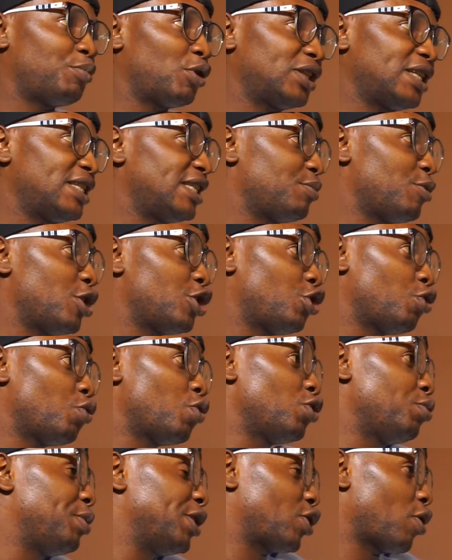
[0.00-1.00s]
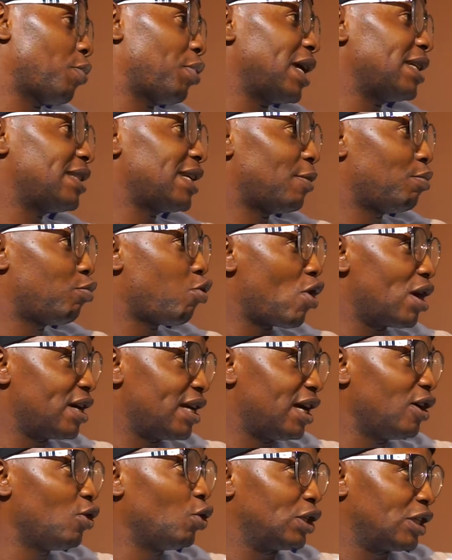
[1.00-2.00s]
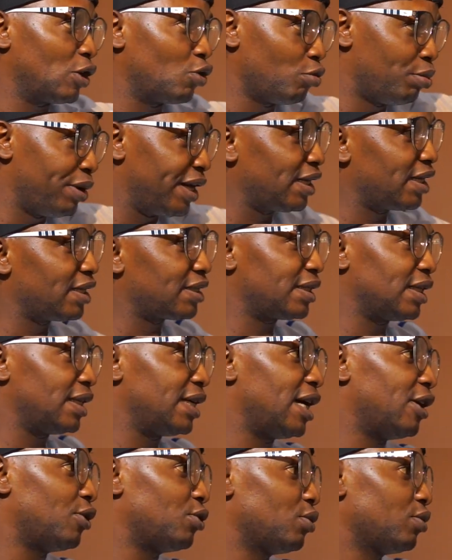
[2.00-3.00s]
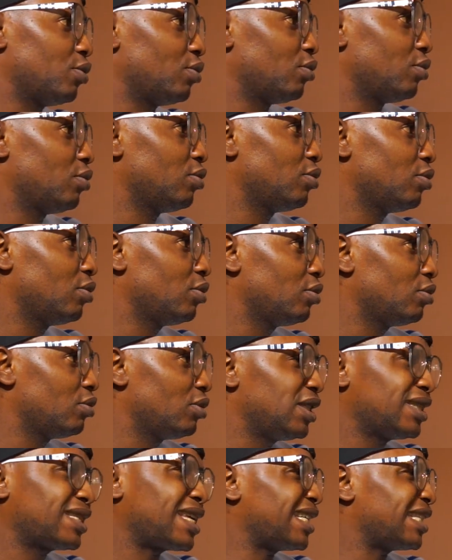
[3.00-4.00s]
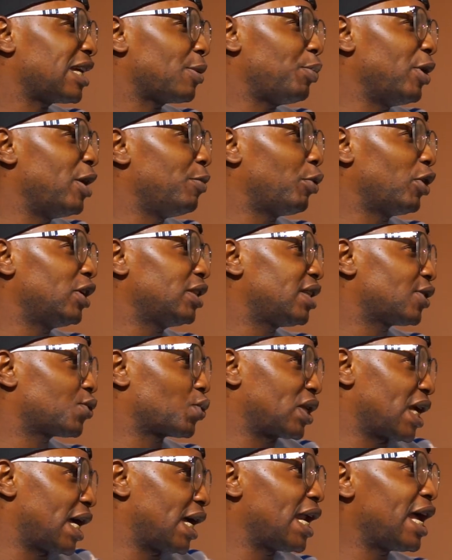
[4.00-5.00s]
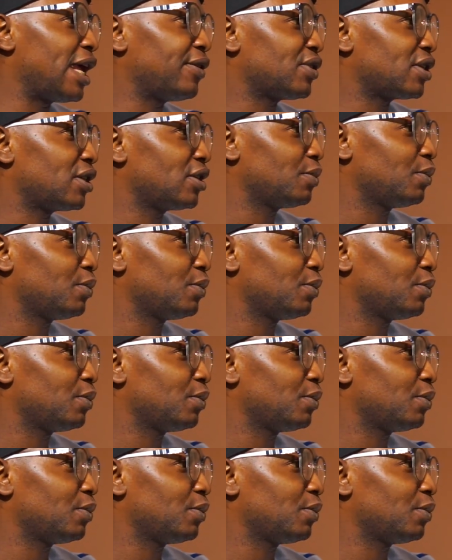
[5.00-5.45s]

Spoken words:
importing cement, you would be surprised that Bo and Dangote will bring this thing down. These guys are playing politics with our lives.